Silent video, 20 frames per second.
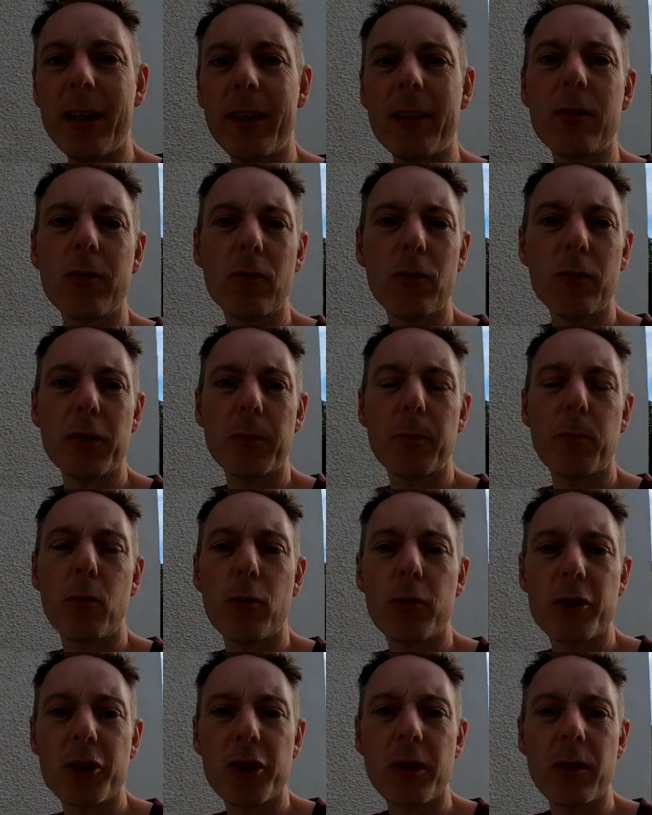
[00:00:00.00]
ready to go to
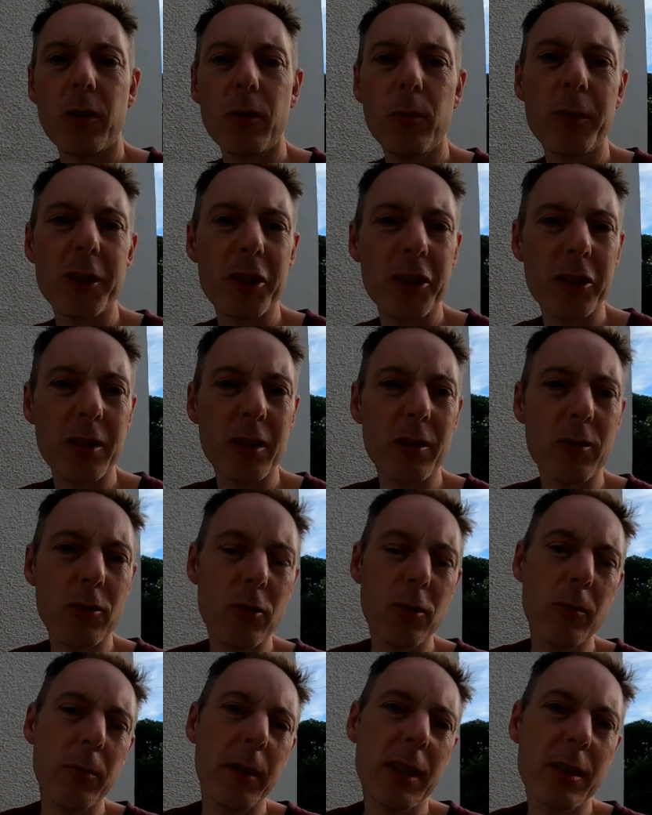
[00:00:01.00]
Portugal, which is in
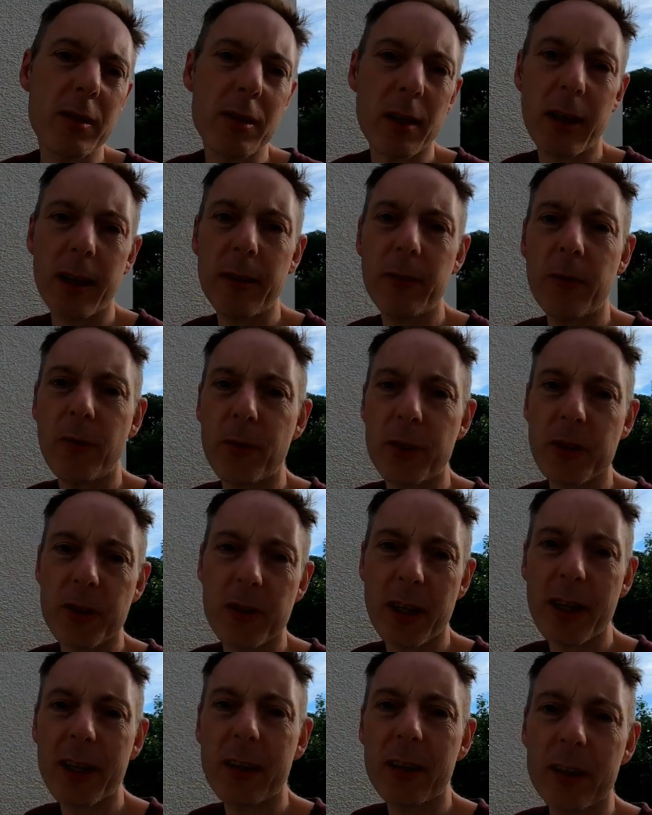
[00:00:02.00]
two weeks' time for a
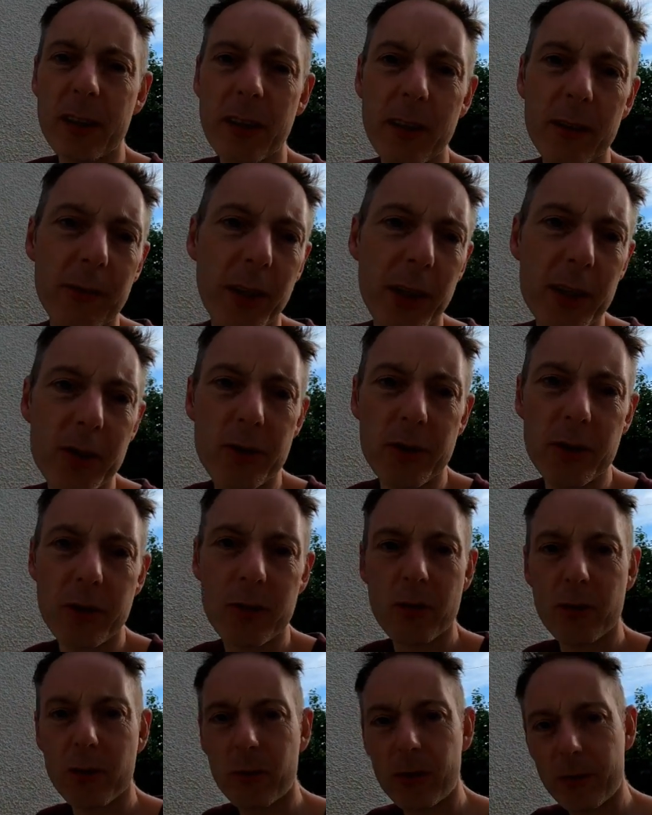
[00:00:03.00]
cycling
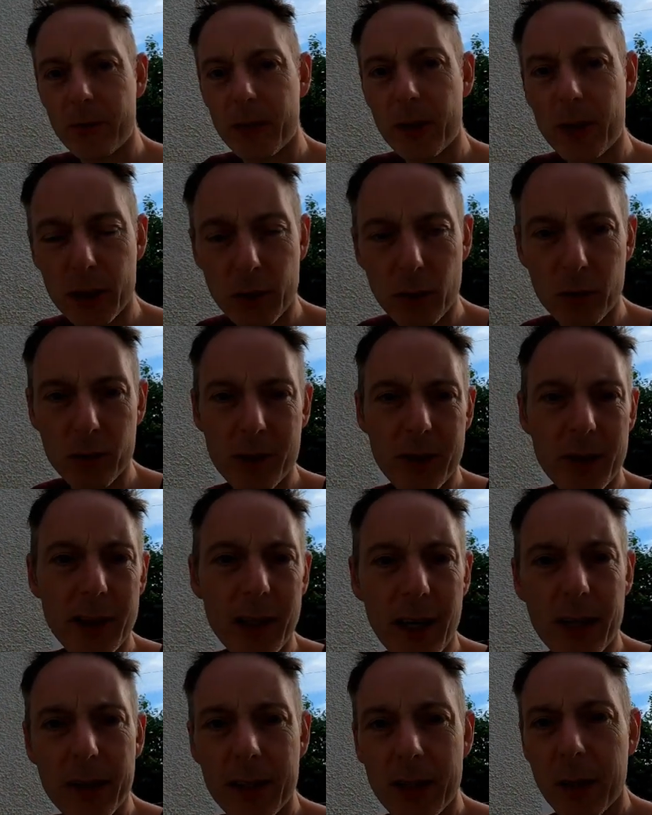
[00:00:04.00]
adventure, so you'll see
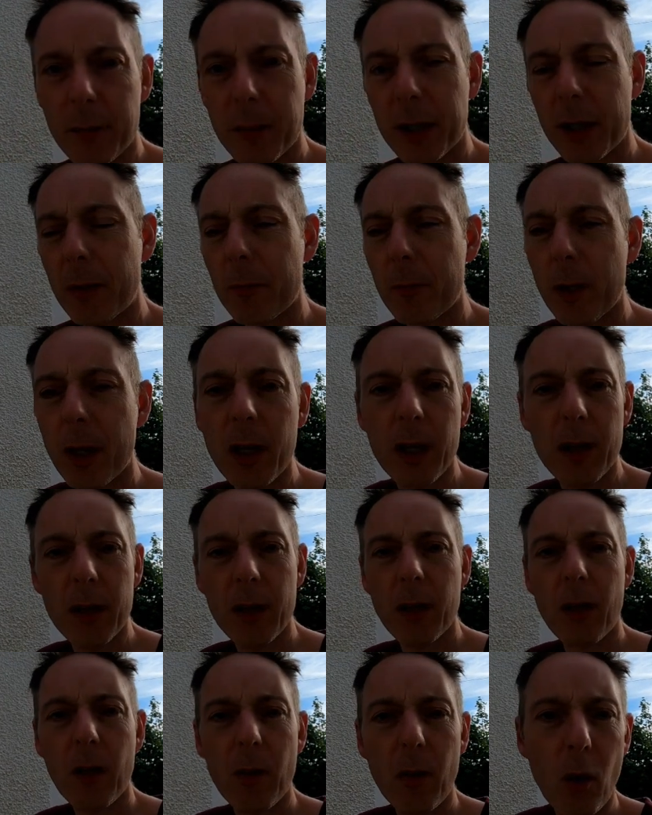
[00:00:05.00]
that coming up
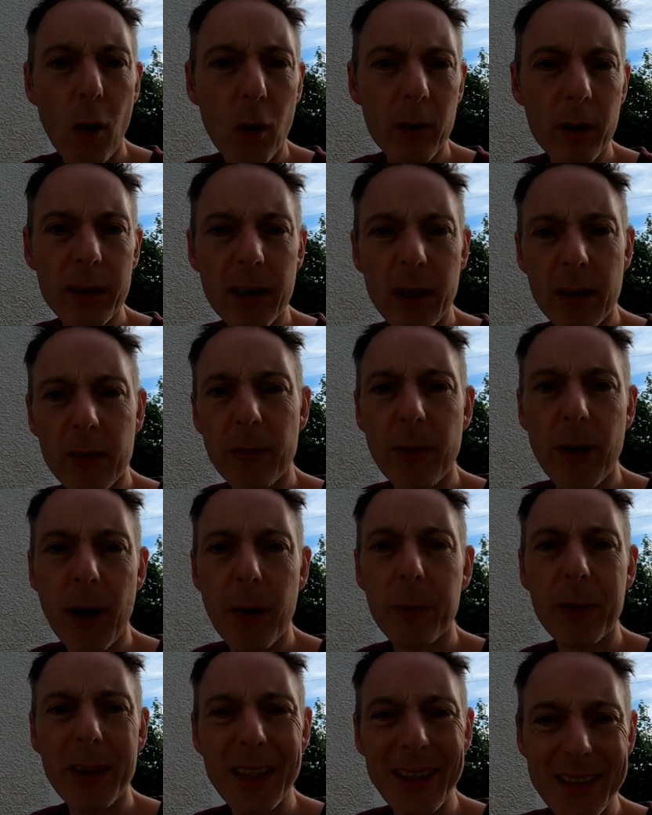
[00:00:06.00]
holiday,
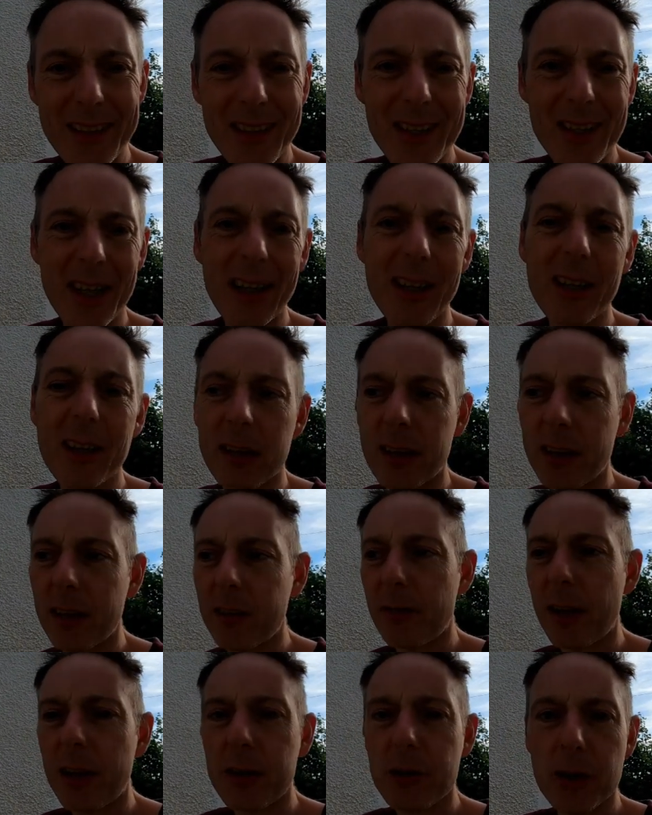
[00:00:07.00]
family and cycling
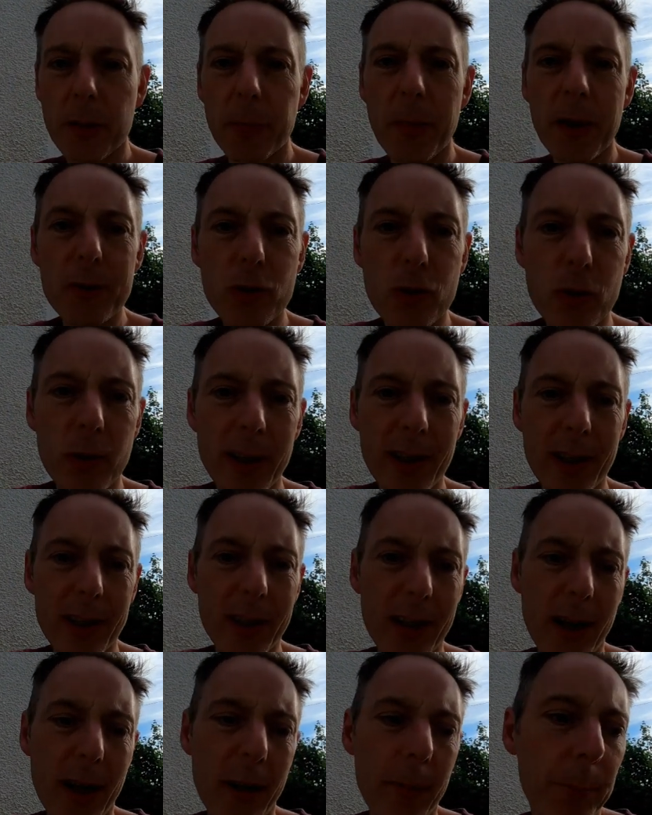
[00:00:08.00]
adventure, big training
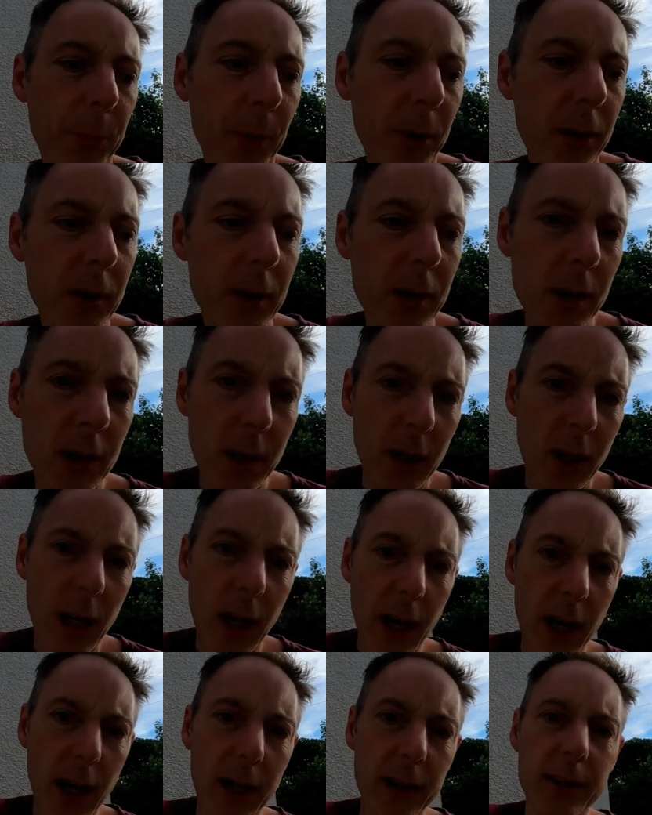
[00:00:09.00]
camp
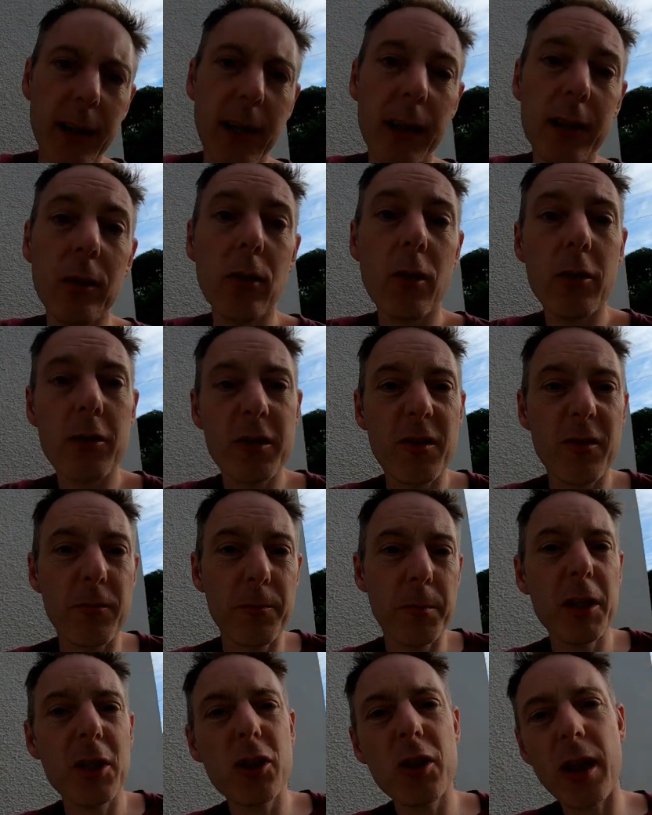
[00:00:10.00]
and then lots
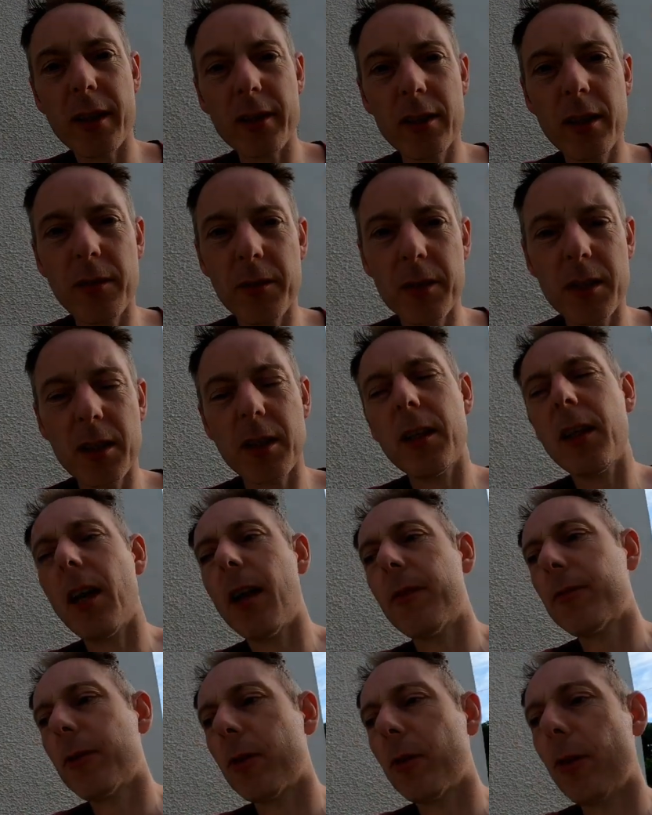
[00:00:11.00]
of beach activity in the
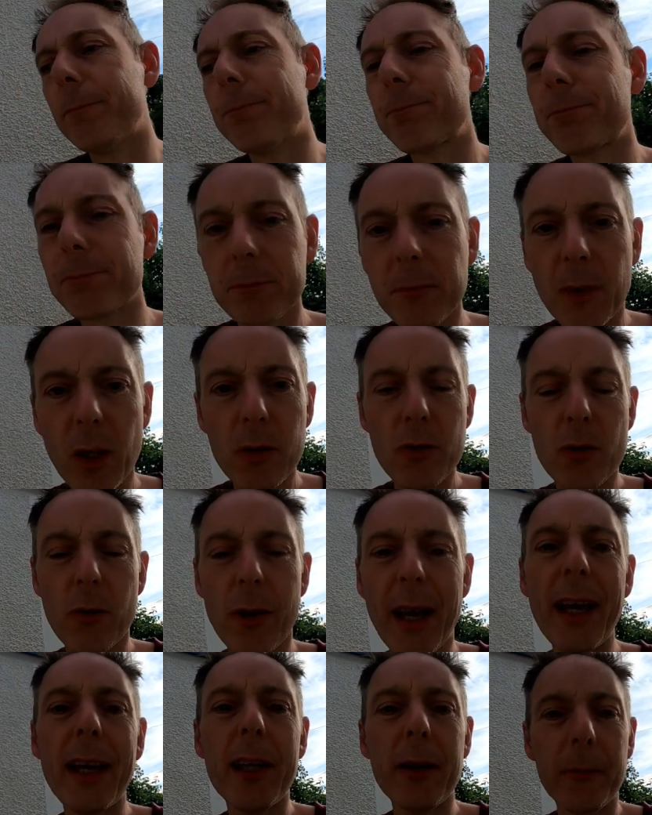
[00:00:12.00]
afternoon.
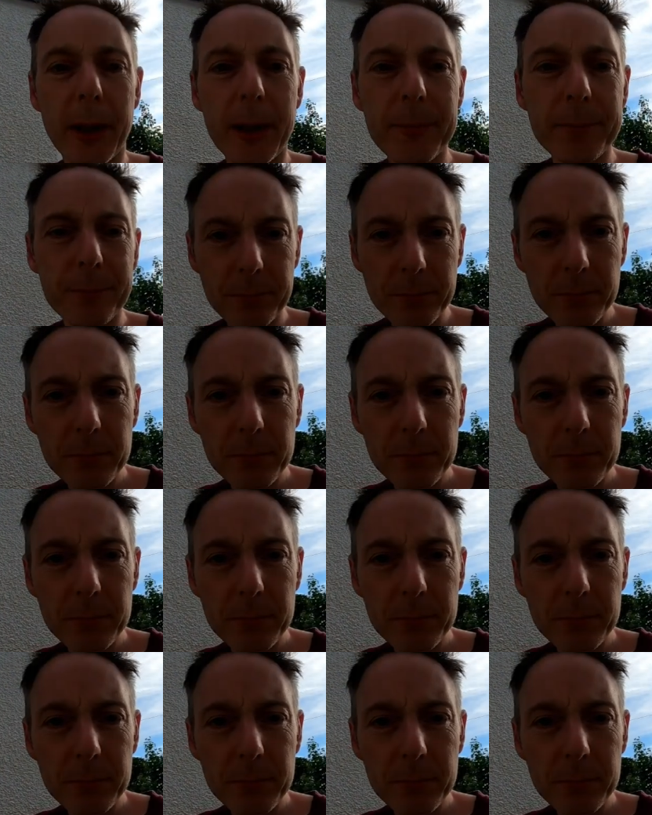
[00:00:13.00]
So anyway,